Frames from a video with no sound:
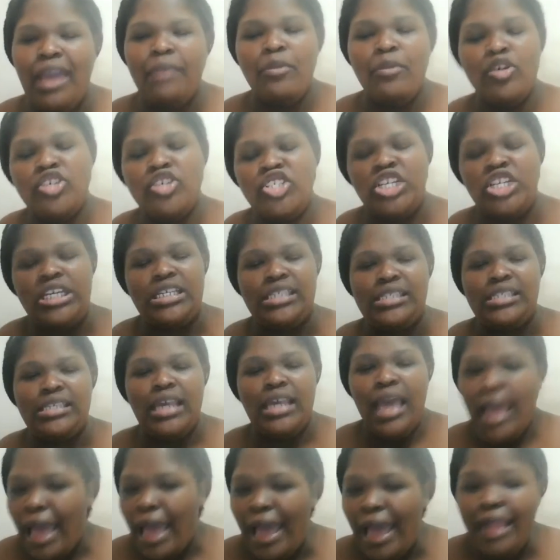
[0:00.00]
bushes.
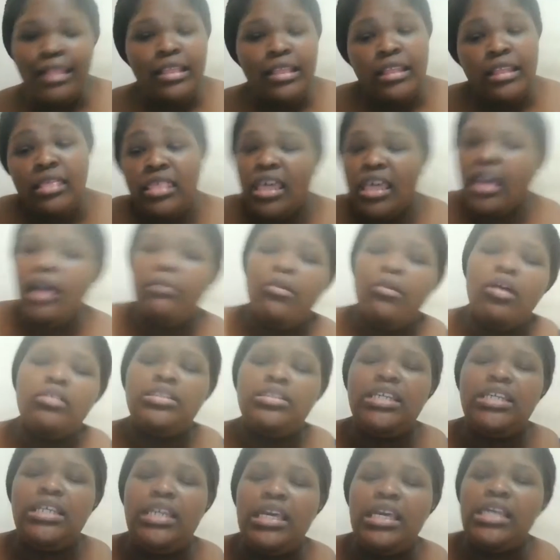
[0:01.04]
And the thing about
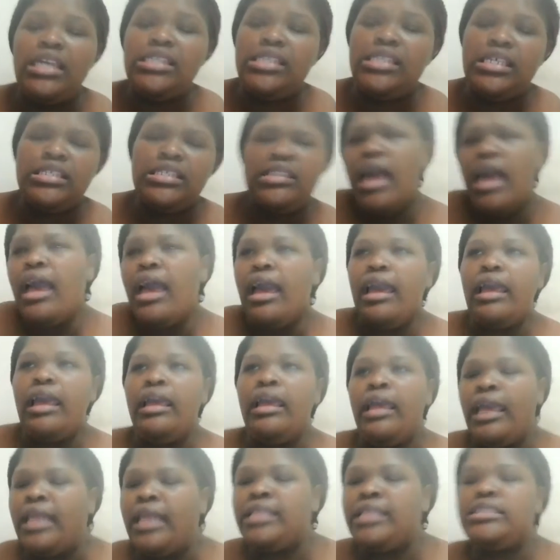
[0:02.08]
it is
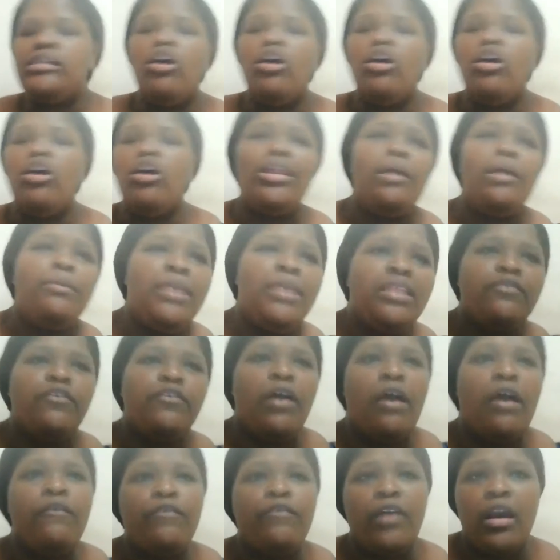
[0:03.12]
it's going a bit
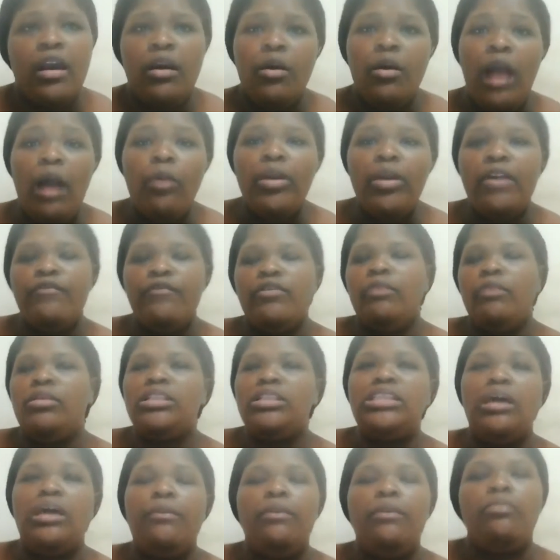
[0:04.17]
far away from the
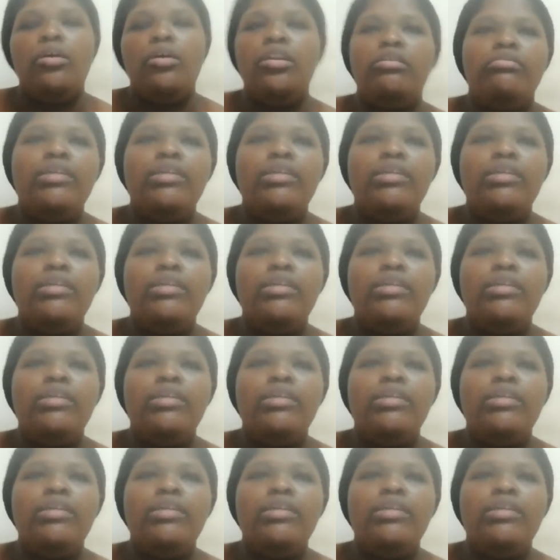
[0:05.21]
topic, but the